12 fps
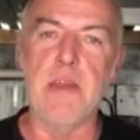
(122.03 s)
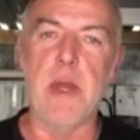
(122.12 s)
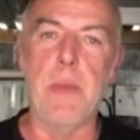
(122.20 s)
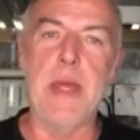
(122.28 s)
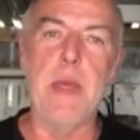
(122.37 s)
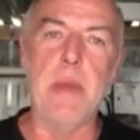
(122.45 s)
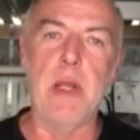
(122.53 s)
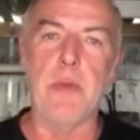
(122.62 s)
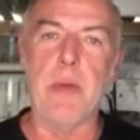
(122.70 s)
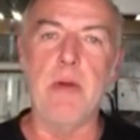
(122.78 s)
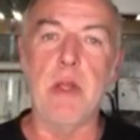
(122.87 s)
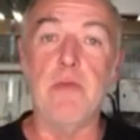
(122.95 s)
anything I'm emailed
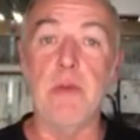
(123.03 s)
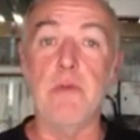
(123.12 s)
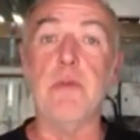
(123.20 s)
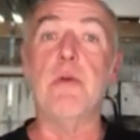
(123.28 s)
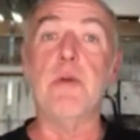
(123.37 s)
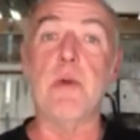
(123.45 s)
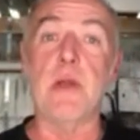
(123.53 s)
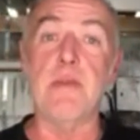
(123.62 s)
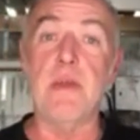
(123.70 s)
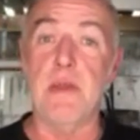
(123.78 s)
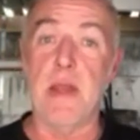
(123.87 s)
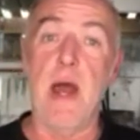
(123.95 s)
about. If you do know
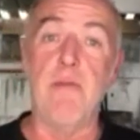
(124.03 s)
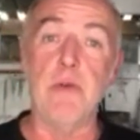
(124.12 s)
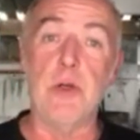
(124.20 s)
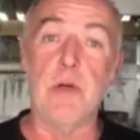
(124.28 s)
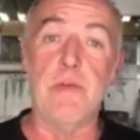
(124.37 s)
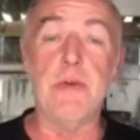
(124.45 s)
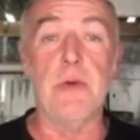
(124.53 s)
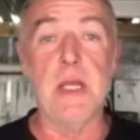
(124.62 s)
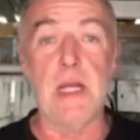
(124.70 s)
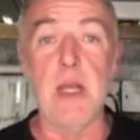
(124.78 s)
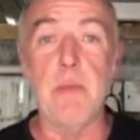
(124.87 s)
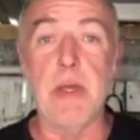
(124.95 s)
anything that I haven't covered or
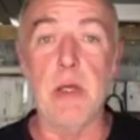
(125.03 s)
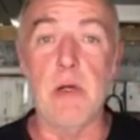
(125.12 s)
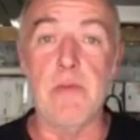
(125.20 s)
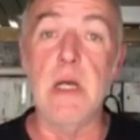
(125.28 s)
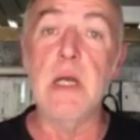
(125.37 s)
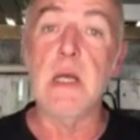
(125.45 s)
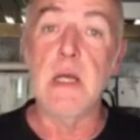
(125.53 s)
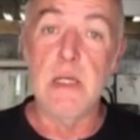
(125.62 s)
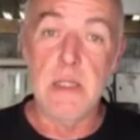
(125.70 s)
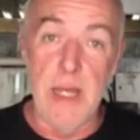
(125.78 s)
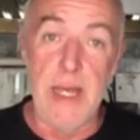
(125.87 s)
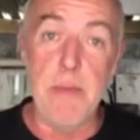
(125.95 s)
you'd like me to cover,
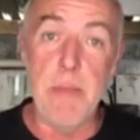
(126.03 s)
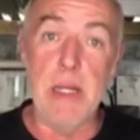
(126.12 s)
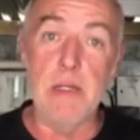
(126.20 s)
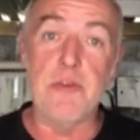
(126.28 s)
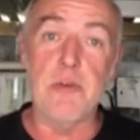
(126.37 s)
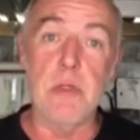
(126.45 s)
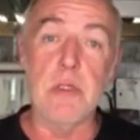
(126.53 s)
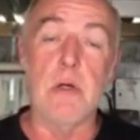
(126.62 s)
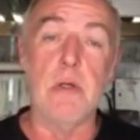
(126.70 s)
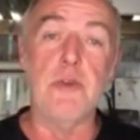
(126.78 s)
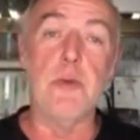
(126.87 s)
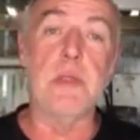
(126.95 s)
email it to us
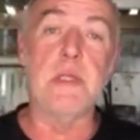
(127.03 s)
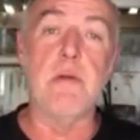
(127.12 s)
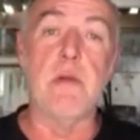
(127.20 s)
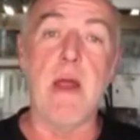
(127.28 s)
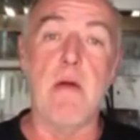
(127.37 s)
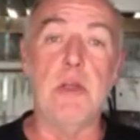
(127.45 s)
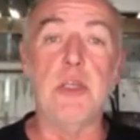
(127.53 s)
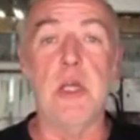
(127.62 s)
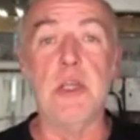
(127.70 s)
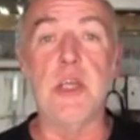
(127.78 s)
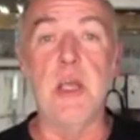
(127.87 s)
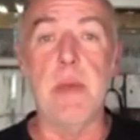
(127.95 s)
on
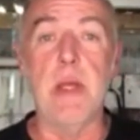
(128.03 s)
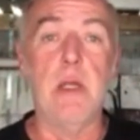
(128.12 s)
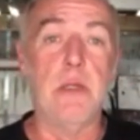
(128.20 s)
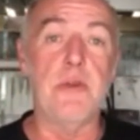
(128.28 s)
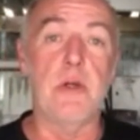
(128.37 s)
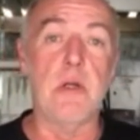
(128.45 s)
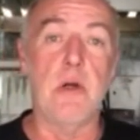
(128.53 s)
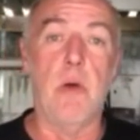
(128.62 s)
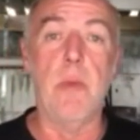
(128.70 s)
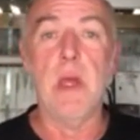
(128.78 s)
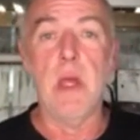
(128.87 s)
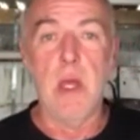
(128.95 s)

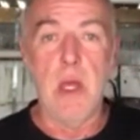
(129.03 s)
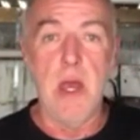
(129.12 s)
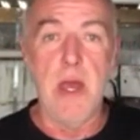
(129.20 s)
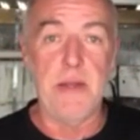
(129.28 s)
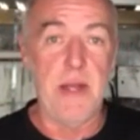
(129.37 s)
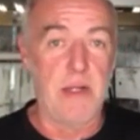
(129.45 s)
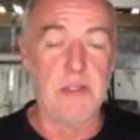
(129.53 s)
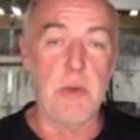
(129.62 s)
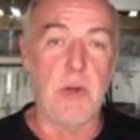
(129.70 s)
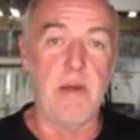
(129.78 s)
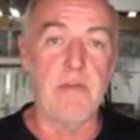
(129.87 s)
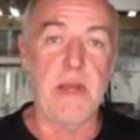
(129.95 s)
00garage@gmail.com, and I'll see
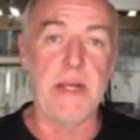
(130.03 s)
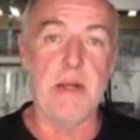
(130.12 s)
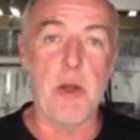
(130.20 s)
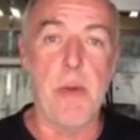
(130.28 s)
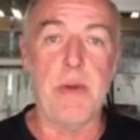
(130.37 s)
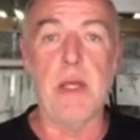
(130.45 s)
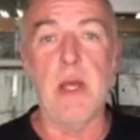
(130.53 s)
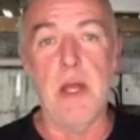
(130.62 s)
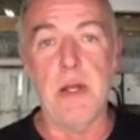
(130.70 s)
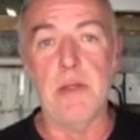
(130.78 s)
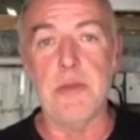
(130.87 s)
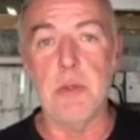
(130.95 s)
what I can find out about it,
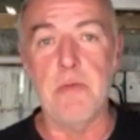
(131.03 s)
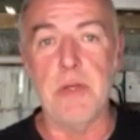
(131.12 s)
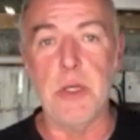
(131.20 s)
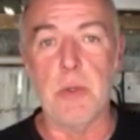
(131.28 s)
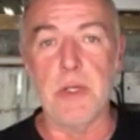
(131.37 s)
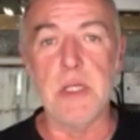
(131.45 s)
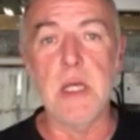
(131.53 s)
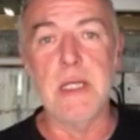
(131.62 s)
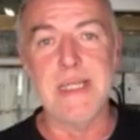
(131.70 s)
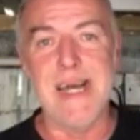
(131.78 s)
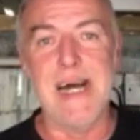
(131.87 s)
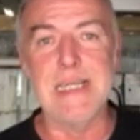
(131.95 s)
and I'll do a video on it
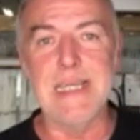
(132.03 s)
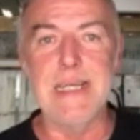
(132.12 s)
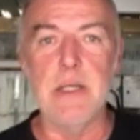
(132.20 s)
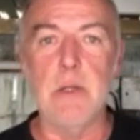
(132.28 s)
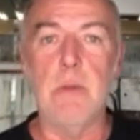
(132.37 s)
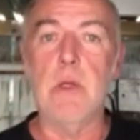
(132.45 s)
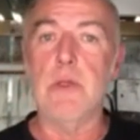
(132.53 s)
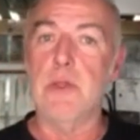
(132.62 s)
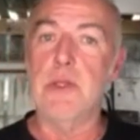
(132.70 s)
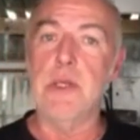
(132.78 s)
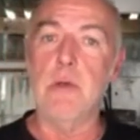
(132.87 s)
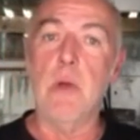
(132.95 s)
to add into
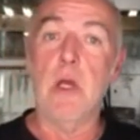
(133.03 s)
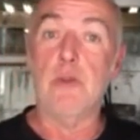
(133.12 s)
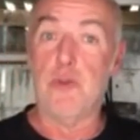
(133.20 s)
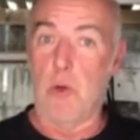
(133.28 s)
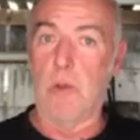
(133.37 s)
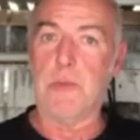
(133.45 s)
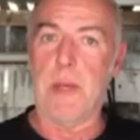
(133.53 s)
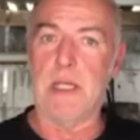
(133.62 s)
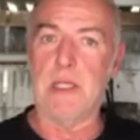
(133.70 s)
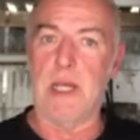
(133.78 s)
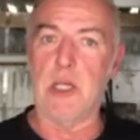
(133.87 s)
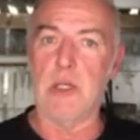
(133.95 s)
the new Talk
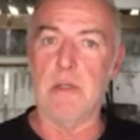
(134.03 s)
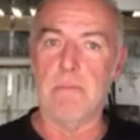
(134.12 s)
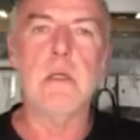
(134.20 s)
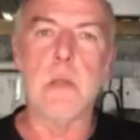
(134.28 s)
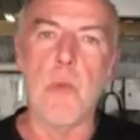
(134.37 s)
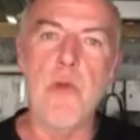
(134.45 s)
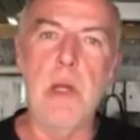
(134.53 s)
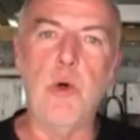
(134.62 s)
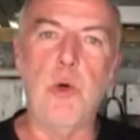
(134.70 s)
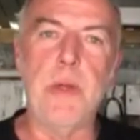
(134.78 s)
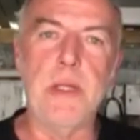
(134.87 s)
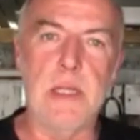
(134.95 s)
Specs section. So I'm really
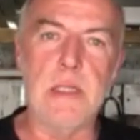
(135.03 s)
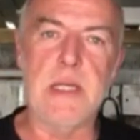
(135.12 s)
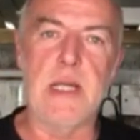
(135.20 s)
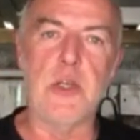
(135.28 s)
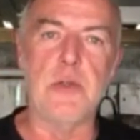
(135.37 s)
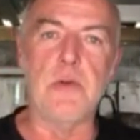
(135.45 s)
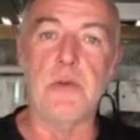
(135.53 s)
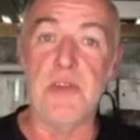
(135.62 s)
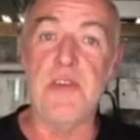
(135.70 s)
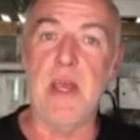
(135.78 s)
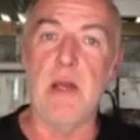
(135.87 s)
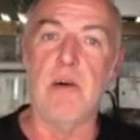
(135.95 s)
hoping that section is going
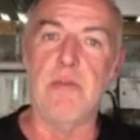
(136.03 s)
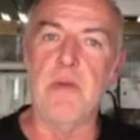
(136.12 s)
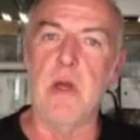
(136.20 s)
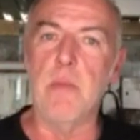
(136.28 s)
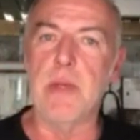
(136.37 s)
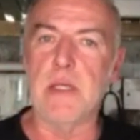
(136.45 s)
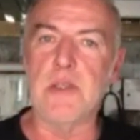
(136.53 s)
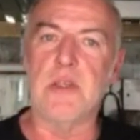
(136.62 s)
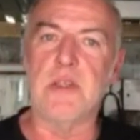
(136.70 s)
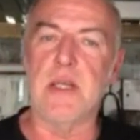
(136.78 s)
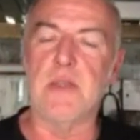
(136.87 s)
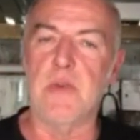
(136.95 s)
to take off and be as
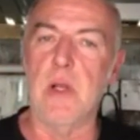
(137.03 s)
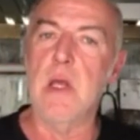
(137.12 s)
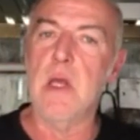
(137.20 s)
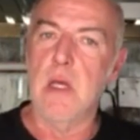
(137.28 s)
successful